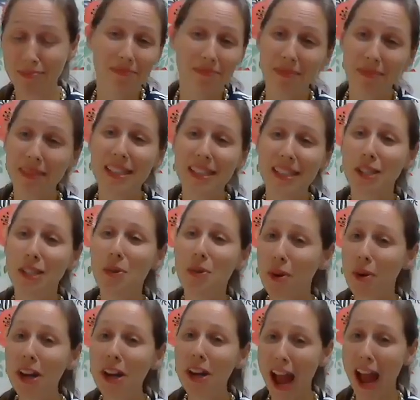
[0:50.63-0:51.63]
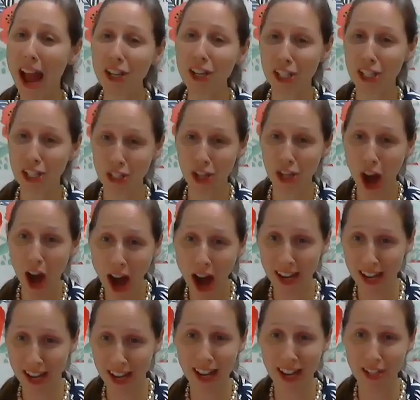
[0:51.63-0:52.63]
since we weren't actually
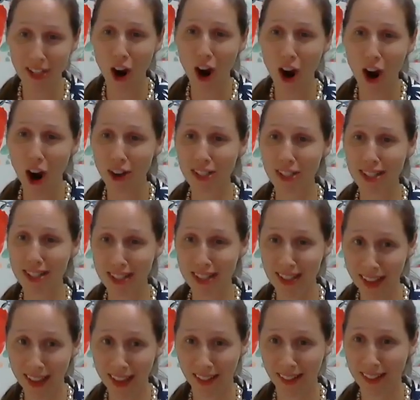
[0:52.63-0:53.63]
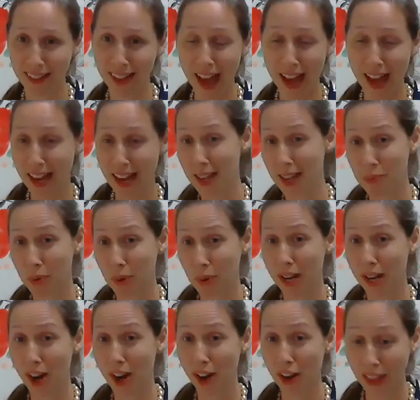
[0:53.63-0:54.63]
taught it as a hard skill at any
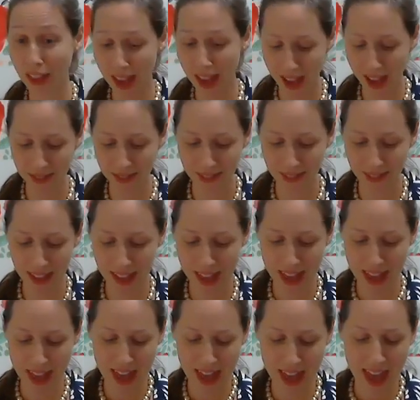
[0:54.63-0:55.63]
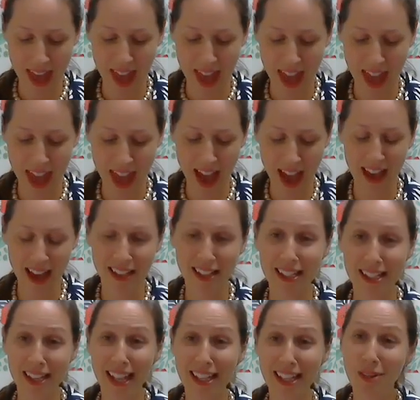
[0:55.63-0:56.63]
point in our life. And
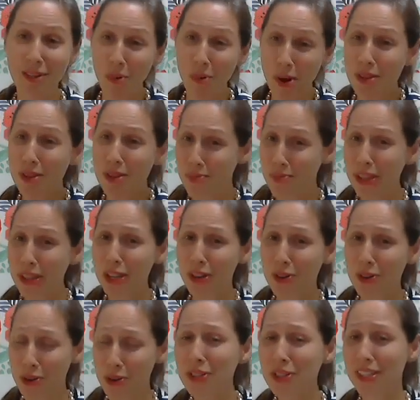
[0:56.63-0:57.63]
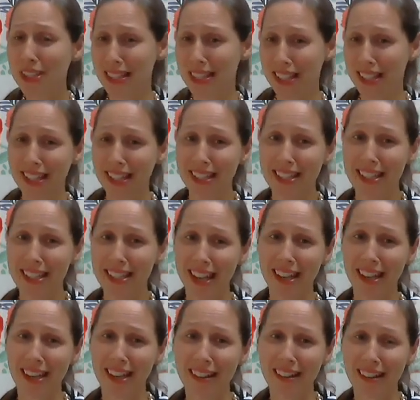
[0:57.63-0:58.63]
it's one of the really crucial skills
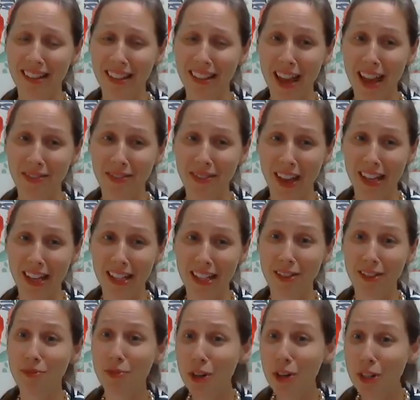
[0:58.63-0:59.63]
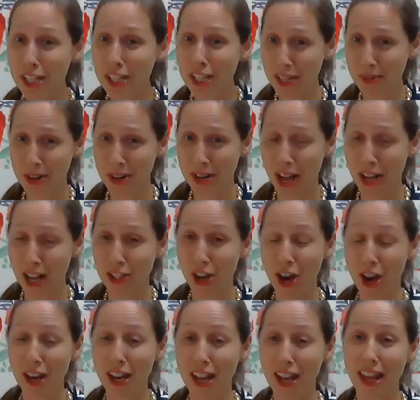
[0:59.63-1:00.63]
in life. And it's unfortunate that we're not
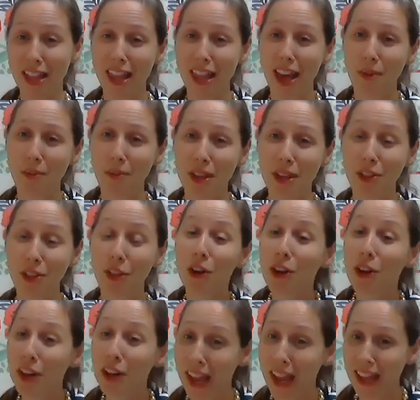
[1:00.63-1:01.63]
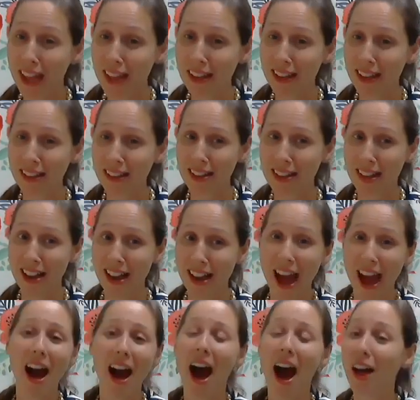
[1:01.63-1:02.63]
taught it and that we learn it
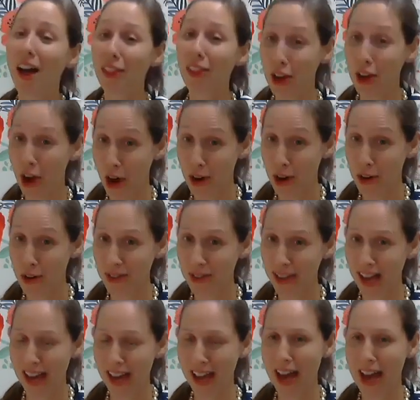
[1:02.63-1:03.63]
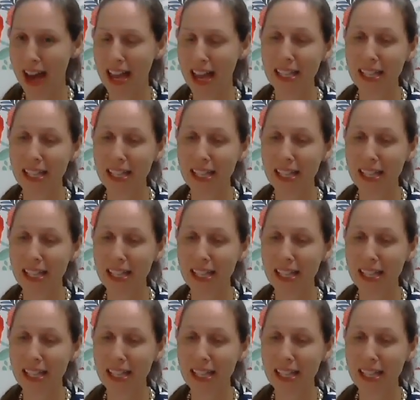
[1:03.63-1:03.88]
on the go in